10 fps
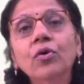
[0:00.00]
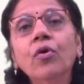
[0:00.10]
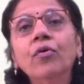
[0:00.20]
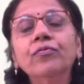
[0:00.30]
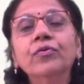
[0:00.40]

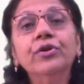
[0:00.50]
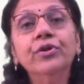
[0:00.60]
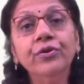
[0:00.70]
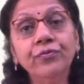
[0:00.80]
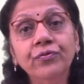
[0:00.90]
of
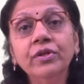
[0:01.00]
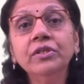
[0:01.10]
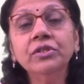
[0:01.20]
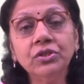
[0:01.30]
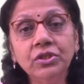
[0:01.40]

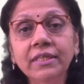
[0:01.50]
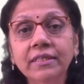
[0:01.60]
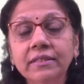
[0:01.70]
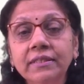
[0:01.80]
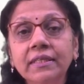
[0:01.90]
different
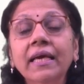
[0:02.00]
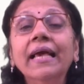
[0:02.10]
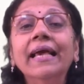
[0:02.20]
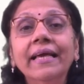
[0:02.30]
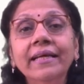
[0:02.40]
genes
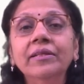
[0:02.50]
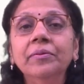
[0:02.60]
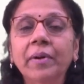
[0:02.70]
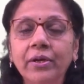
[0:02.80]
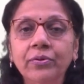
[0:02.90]
in the
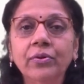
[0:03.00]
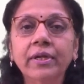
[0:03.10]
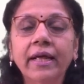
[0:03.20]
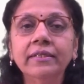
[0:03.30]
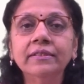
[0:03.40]

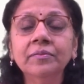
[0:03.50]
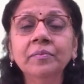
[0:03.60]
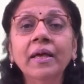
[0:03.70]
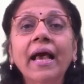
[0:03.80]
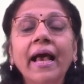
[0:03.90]
microorganism
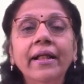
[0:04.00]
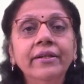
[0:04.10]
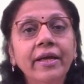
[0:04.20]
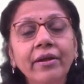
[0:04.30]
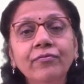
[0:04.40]

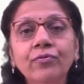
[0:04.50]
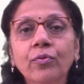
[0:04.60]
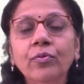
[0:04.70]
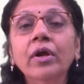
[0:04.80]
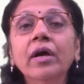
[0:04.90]
and
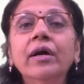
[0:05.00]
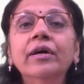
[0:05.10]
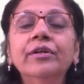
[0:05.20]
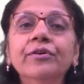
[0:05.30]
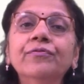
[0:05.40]
therefore
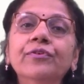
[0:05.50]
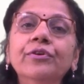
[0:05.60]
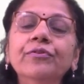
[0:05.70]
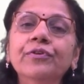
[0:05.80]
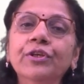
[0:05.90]
a
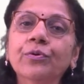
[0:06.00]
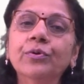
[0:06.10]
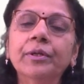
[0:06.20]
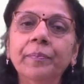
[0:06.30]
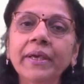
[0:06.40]
different
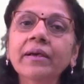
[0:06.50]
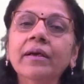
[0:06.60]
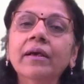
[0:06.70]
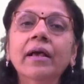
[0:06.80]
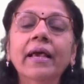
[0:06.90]
phenotypic
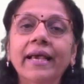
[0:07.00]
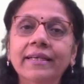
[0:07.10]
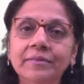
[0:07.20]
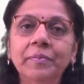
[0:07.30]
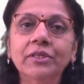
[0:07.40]

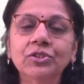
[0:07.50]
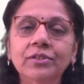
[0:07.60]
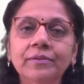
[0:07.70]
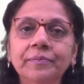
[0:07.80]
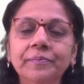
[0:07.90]

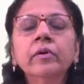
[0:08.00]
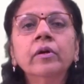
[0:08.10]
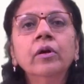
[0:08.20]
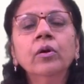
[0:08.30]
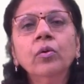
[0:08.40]
expression.
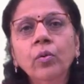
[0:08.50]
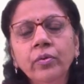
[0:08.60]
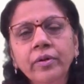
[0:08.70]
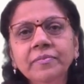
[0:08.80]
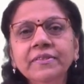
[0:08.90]

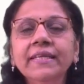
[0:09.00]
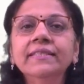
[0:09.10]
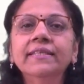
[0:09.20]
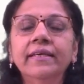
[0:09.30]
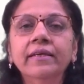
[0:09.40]
Quorum
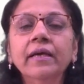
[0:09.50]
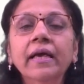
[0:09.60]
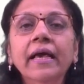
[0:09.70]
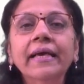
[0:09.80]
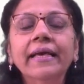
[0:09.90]
sensing
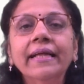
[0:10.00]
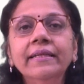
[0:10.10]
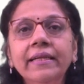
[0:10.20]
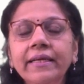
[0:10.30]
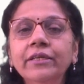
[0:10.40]

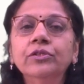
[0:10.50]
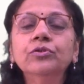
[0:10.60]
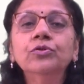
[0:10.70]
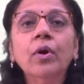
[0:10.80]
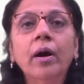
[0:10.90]
can
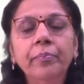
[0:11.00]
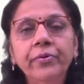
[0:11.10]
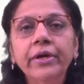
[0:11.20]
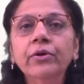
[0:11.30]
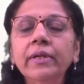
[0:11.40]
lead to
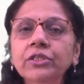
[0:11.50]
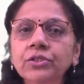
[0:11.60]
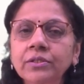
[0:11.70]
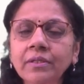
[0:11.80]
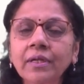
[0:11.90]

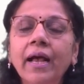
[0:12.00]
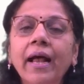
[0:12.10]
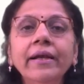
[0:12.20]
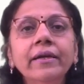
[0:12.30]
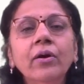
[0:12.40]
upregulation
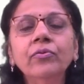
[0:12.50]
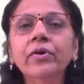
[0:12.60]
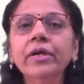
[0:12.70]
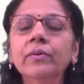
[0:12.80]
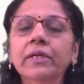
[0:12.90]
and
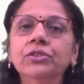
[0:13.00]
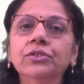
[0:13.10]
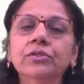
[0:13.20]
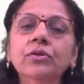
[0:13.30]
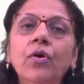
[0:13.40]

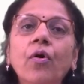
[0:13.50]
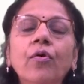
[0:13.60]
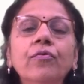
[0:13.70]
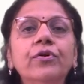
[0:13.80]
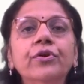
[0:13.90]
downregulation
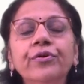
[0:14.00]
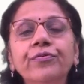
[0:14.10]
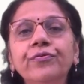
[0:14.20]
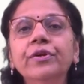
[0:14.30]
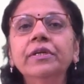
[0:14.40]
of
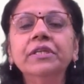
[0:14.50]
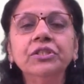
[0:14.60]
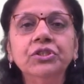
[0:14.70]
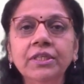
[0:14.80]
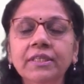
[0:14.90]

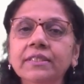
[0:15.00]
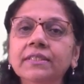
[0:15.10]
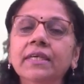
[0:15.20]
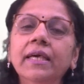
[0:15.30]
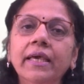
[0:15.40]
different
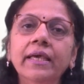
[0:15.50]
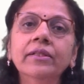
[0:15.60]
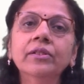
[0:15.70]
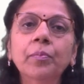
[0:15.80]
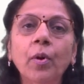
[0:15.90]
genes
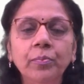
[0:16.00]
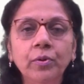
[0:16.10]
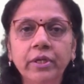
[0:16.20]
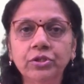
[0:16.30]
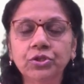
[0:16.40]
in the
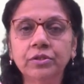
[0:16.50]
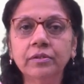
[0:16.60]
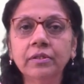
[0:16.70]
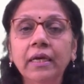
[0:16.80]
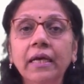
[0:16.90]

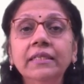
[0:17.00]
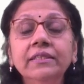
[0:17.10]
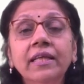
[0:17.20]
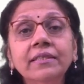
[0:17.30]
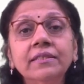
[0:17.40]
population,
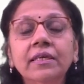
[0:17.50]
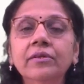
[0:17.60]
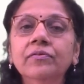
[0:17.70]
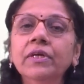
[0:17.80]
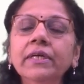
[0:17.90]
thus
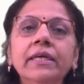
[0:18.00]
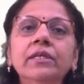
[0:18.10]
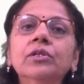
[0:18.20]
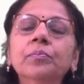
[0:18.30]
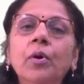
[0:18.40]

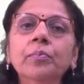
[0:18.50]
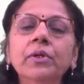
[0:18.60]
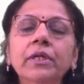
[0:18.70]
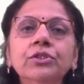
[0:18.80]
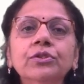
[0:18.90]
converting the
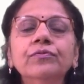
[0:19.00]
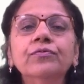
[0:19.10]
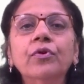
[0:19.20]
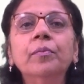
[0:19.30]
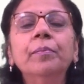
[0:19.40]
population
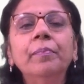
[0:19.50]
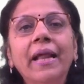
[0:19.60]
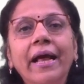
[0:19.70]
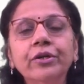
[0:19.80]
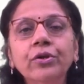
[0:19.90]
from a
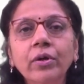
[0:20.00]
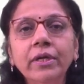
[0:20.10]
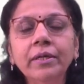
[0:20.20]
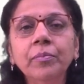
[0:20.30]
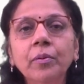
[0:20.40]

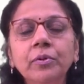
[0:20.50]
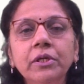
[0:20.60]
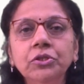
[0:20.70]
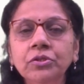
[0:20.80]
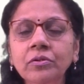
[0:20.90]
planktonic
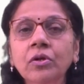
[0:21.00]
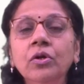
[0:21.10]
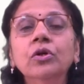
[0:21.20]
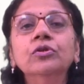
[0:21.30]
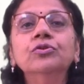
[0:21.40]
population
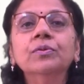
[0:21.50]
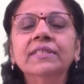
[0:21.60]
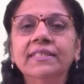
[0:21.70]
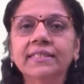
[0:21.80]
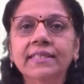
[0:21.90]
to a
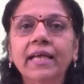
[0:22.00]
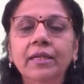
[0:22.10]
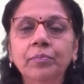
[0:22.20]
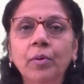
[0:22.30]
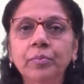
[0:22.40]

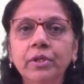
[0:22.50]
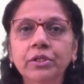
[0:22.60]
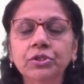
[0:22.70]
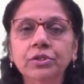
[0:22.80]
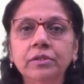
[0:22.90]
sessile
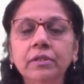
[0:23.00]
population.